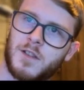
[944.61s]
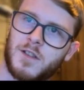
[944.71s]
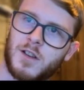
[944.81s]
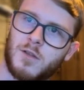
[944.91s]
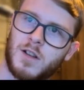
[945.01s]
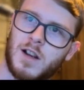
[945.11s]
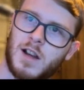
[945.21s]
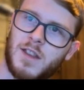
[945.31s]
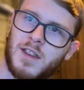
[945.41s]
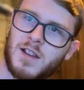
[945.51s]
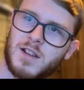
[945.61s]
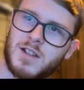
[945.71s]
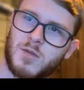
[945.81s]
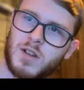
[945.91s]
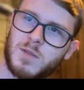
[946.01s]
So I think
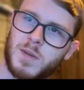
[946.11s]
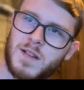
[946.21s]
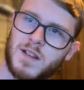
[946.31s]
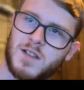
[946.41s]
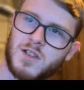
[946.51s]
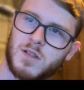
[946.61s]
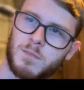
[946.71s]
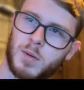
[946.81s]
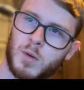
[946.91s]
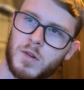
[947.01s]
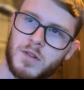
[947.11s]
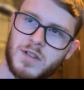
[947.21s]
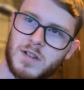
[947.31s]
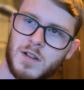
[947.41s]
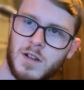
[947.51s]
this square is better to
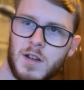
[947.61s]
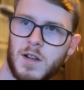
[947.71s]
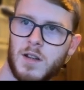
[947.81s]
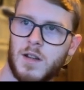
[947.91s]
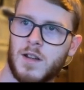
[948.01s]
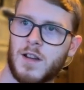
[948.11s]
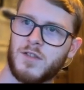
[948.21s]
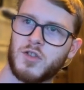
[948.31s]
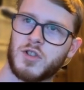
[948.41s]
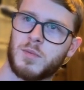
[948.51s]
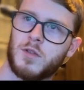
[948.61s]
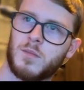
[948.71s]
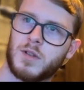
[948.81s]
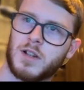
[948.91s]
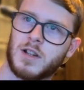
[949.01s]
support a future
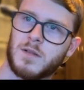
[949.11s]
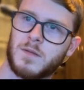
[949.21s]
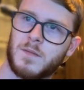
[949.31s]
pawn break.